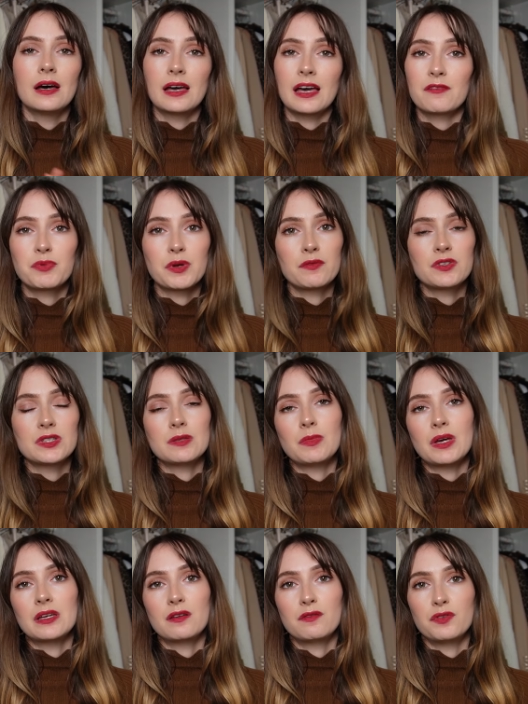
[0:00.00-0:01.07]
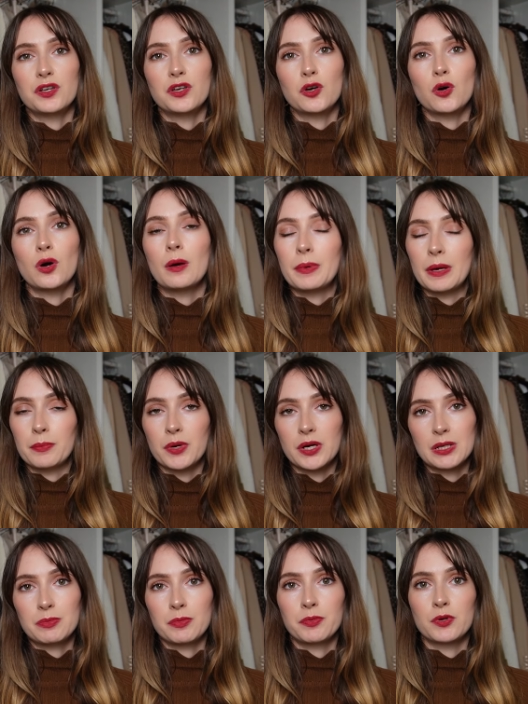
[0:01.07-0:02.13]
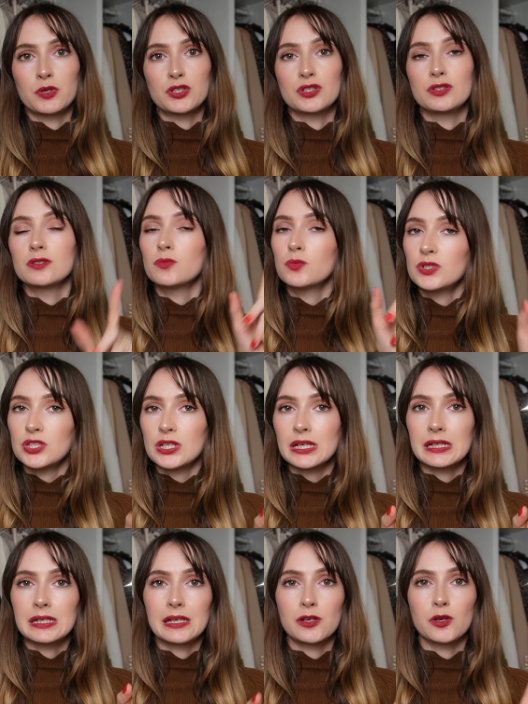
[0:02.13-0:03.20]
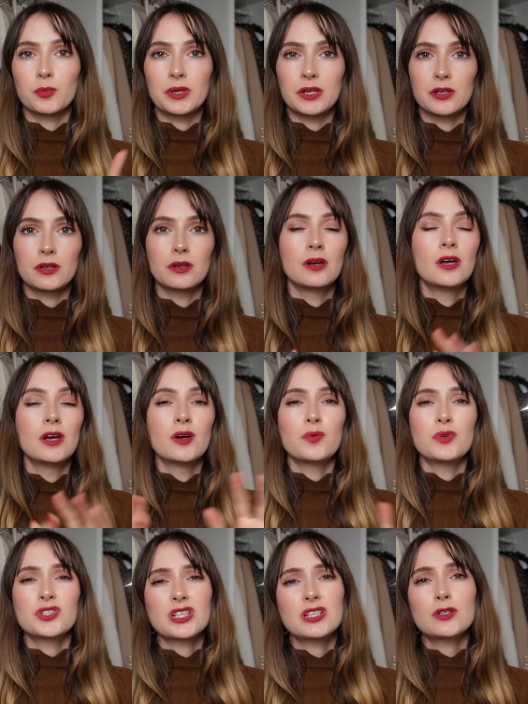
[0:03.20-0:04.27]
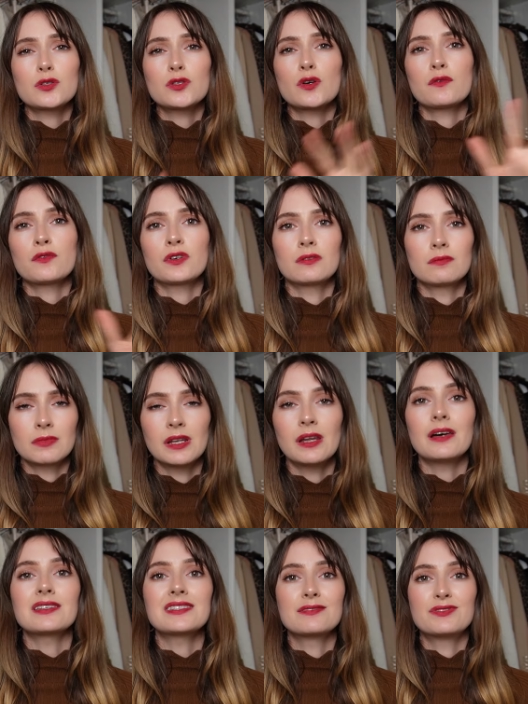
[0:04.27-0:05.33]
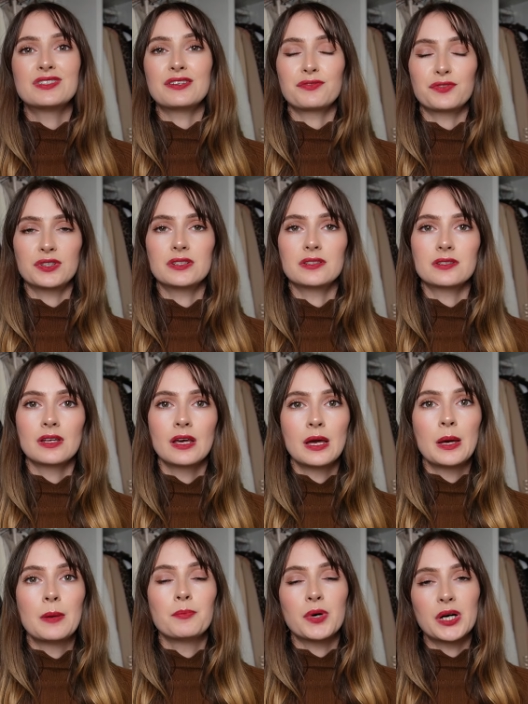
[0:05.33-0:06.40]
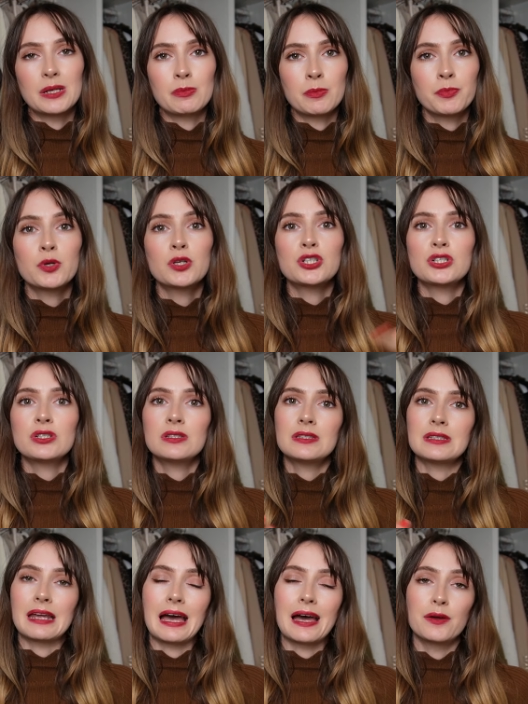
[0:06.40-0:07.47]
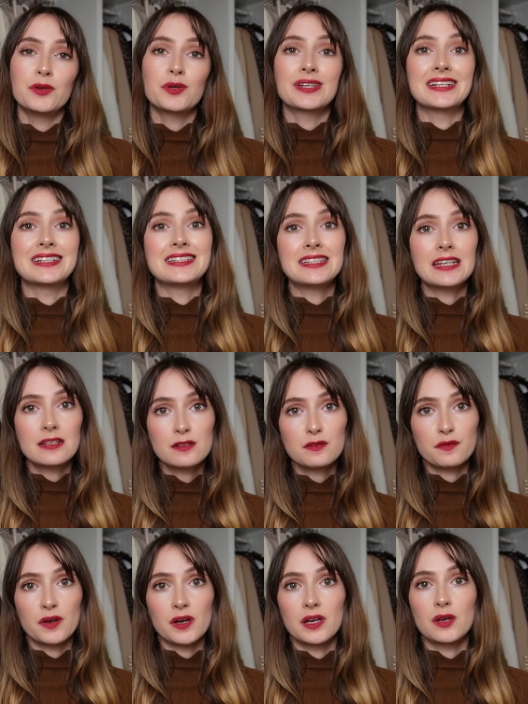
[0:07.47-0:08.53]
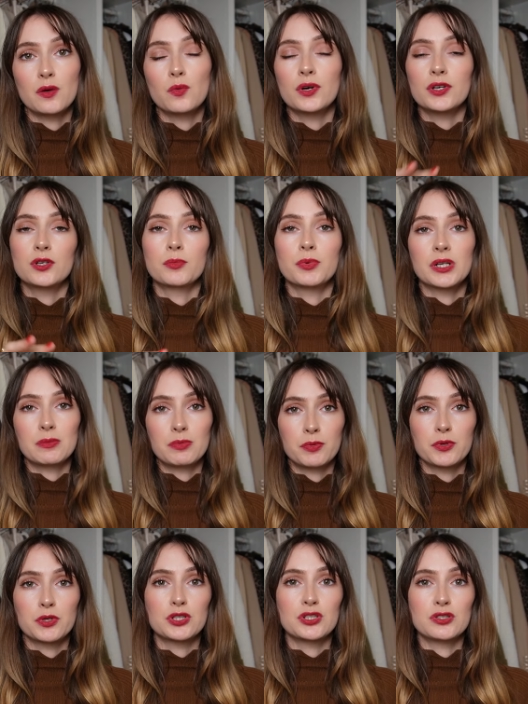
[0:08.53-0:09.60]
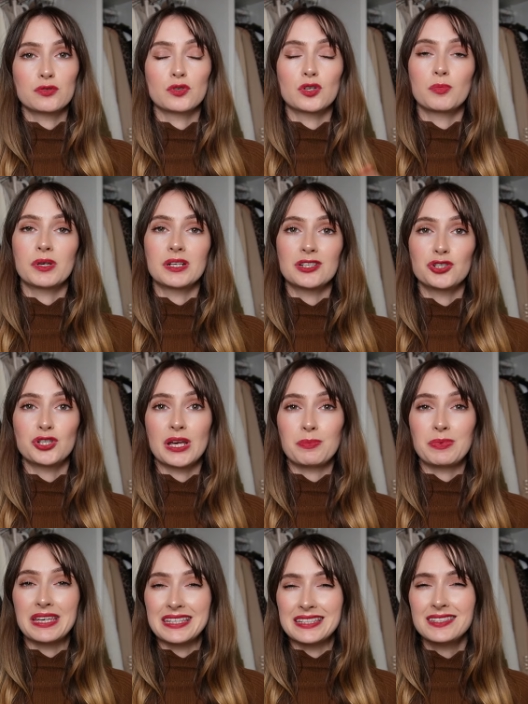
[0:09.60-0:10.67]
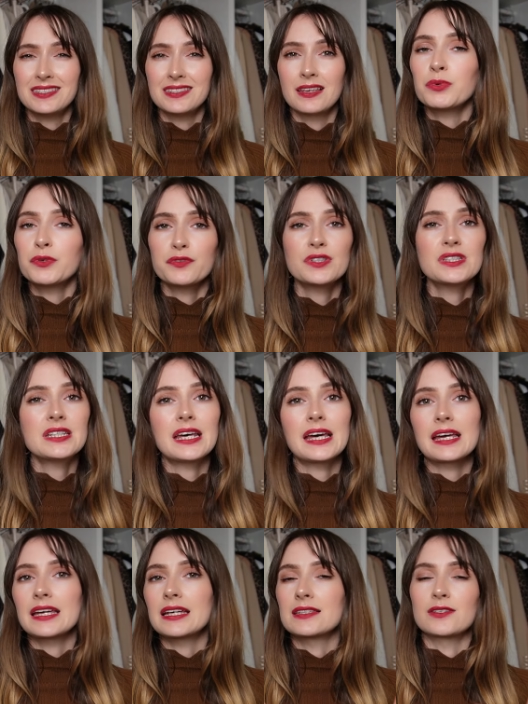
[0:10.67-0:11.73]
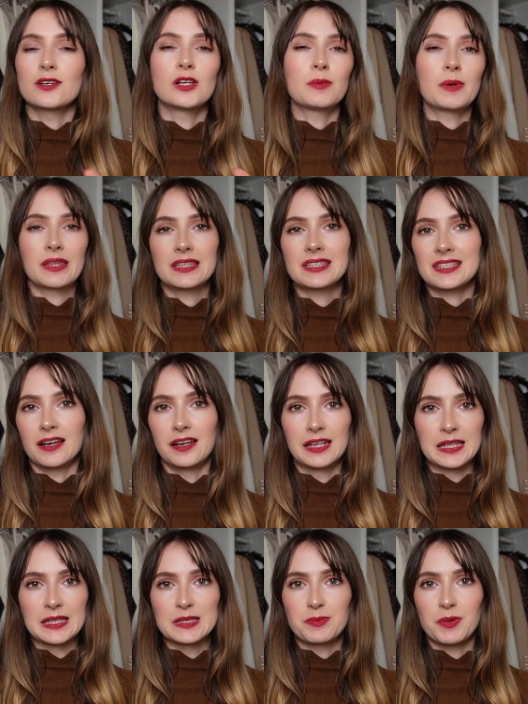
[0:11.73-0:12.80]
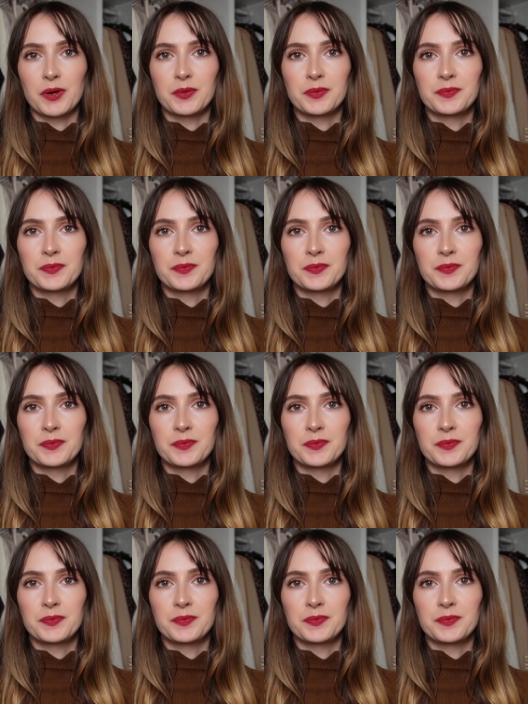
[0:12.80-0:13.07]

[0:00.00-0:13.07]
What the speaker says: I have previously made a video about body proportions, which I can link up here, which kind of goes over lots of different body proportions and how you can identify what your body proportions or your body shape is. But for today, it's all about the styling inspo.